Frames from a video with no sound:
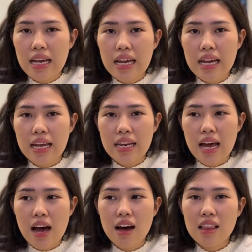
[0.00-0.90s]
and
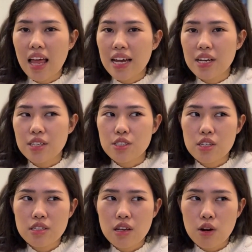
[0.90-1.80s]
uh, Alliant
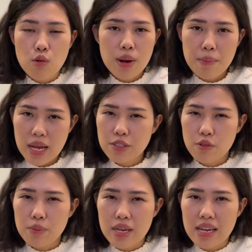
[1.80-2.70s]
just a great match
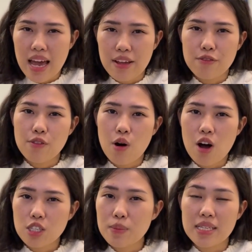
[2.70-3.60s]
for me. At for
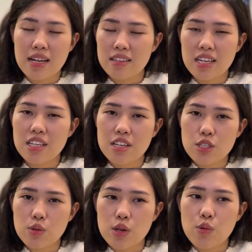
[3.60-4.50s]
hospitality
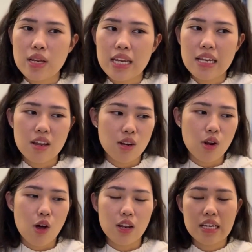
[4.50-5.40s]
industry, we need
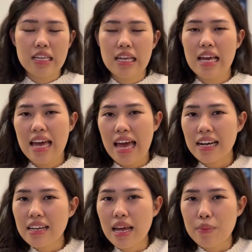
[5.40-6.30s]
not only
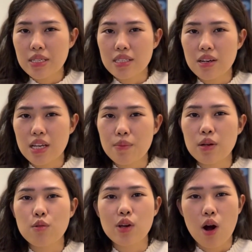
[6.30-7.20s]
academic study,
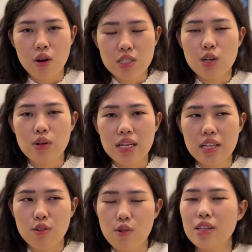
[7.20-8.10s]
but we also need
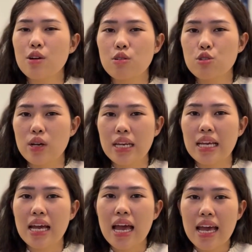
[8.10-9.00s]
the practical
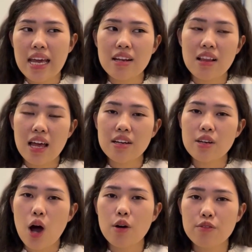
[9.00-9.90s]
training. And
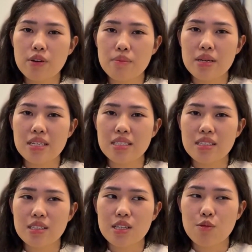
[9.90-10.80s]
Alliant offer me
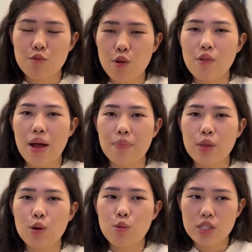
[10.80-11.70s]
the program,
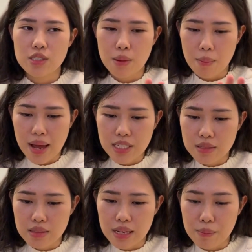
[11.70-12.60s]
which the match
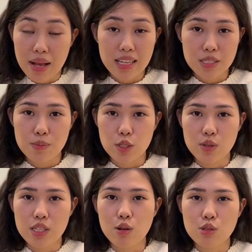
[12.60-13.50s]
and balance
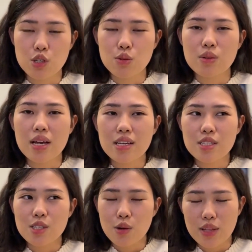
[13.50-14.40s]
between those two.
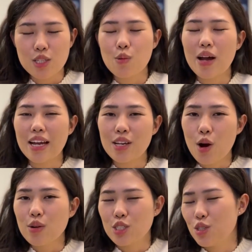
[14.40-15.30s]
So that's why I
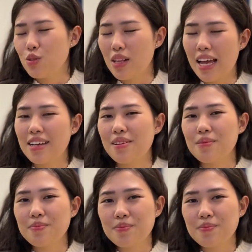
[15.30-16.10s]
know and choose Alliant.